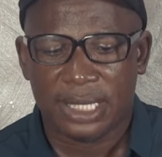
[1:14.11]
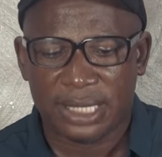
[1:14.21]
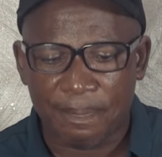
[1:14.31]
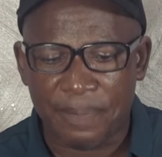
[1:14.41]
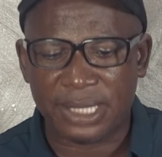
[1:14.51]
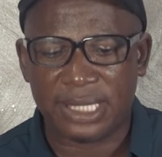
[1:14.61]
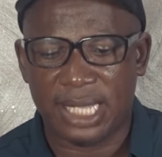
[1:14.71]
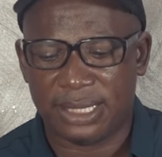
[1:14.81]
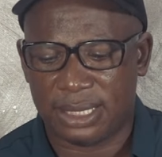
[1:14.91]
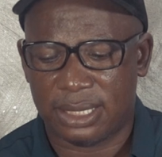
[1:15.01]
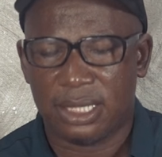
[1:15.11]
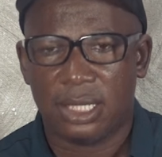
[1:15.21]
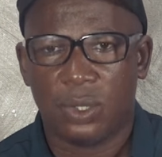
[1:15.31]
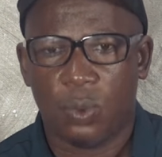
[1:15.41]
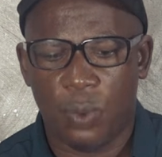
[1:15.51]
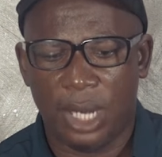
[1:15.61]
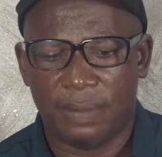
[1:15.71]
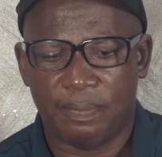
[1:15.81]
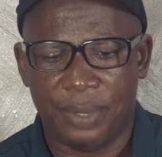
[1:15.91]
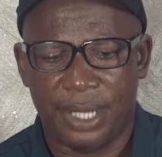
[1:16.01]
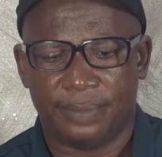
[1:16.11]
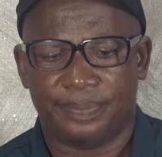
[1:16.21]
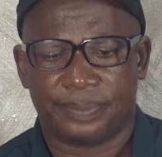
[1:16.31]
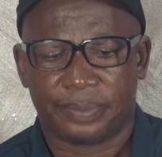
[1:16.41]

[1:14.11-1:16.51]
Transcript: the business will be.